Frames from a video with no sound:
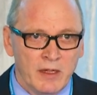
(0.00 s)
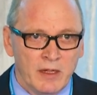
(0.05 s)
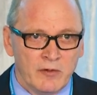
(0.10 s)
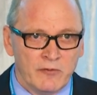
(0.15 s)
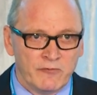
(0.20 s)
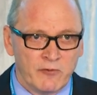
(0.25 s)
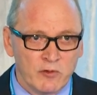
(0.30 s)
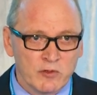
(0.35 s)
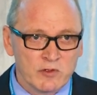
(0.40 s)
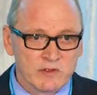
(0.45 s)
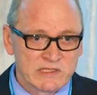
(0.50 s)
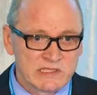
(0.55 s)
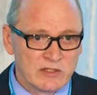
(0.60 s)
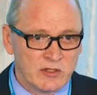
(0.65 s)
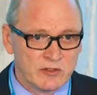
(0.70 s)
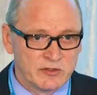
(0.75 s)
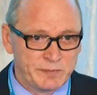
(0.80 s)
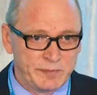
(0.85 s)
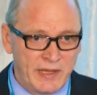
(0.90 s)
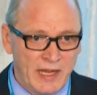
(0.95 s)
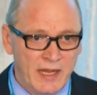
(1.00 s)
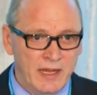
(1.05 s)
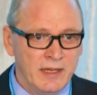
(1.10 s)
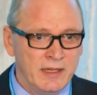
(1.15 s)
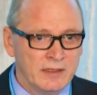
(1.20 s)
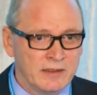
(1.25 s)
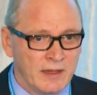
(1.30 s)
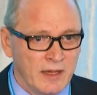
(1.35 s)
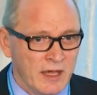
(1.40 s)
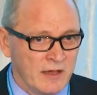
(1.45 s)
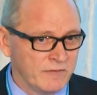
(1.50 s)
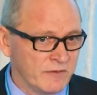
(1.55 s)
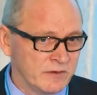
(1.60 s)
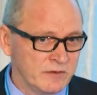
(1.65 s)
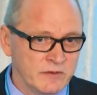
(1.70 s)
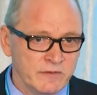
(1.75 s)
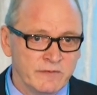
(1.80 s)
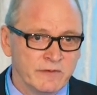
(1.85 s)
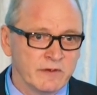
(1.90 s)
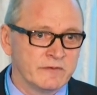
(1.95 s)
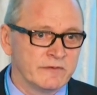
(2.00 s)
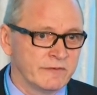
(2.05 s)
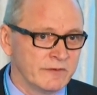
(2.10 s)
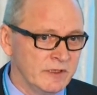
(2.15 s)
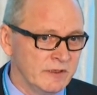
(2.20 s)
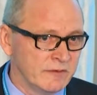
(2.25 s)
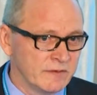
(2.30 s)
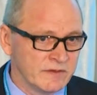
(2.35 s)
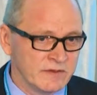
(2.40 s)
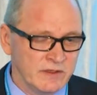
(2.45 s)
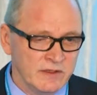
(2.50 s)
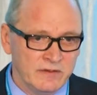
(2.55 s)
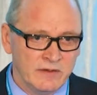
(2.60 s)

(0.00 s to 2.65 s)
focused on pain have a different frequency.